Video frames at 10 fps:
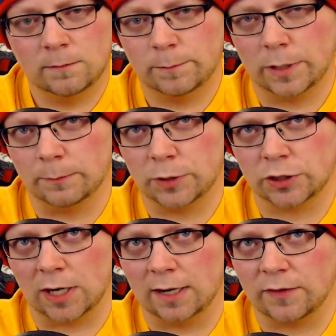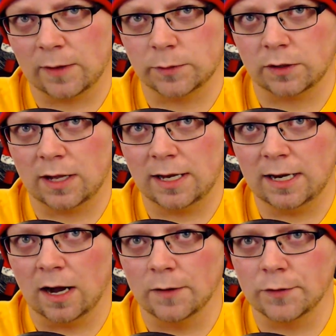But I'm just trying to think, was there
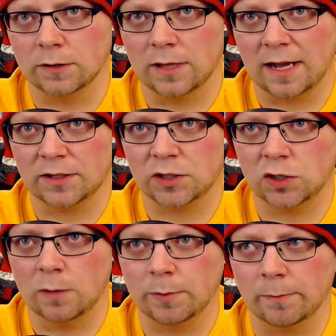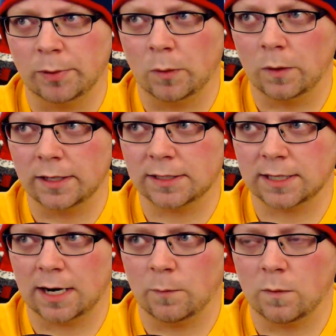any other like super points
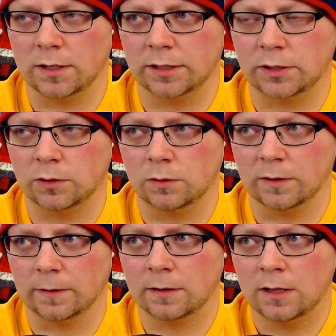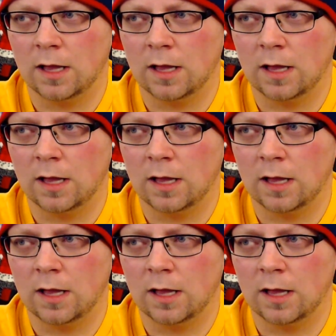that I wanted to...